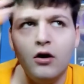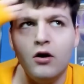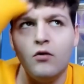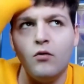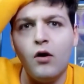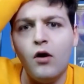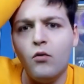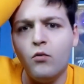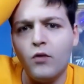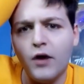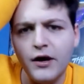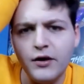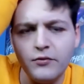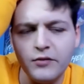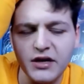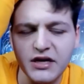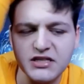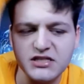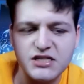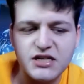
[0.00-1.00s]
Well, one
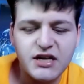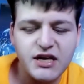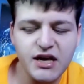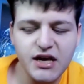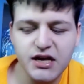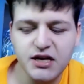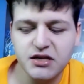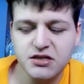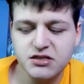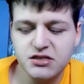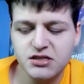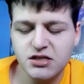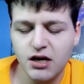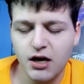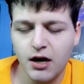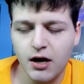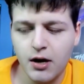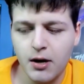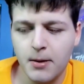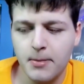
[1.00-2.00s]
reason is,
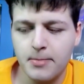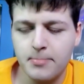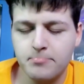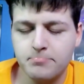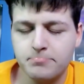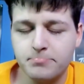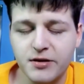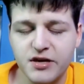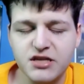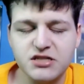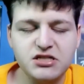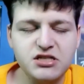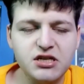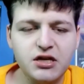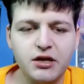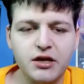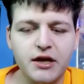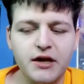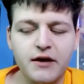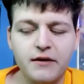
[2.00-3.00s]

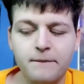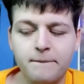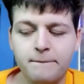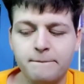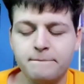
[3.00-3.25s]
basically,